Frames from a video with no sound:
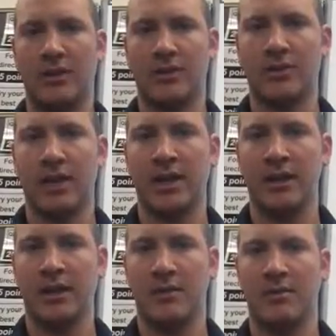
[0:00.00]
on the
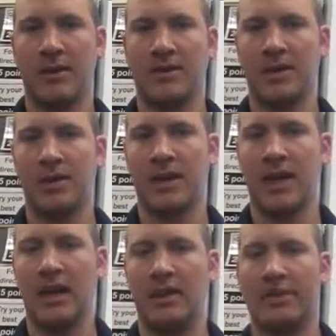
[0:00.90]
string, but I'm certainly
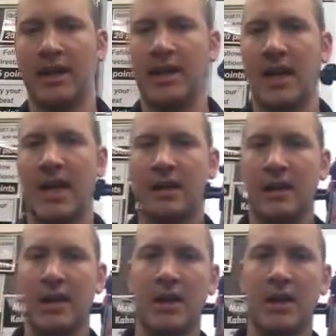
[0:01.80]
not up like that.